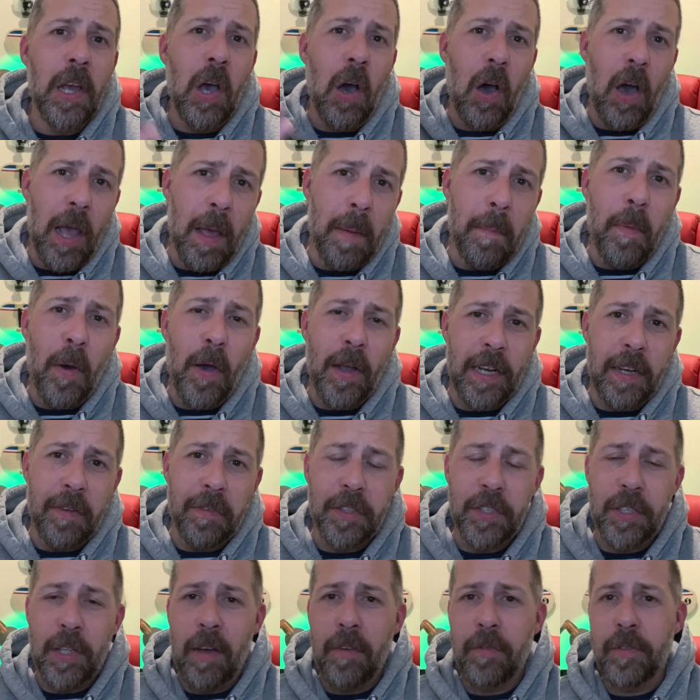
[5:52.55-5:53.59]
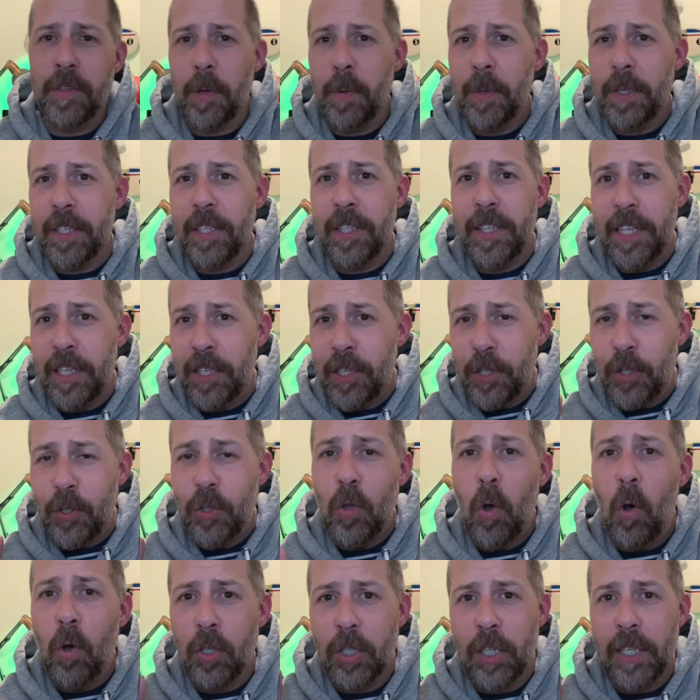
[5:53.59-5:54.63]
I am buying other stuff, so this is
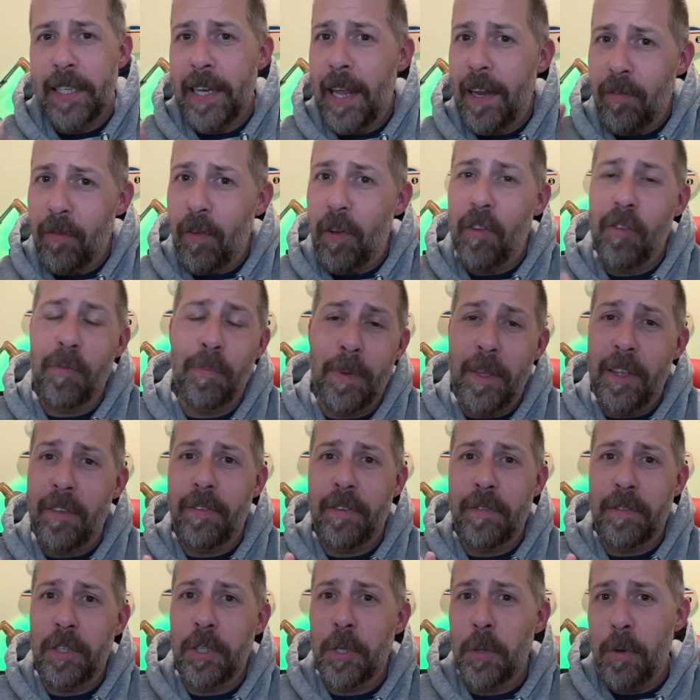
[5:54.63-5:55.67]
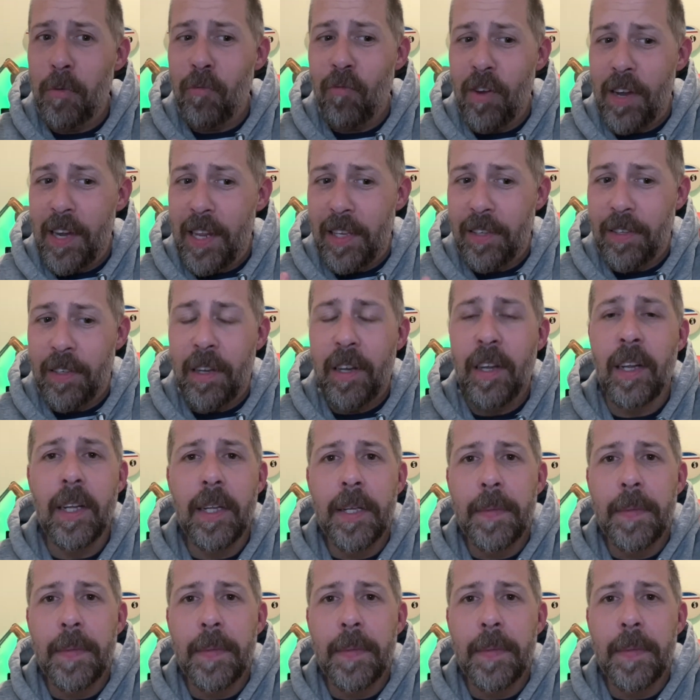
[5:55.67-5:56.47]
not an advert for Beer 52, it really isn't.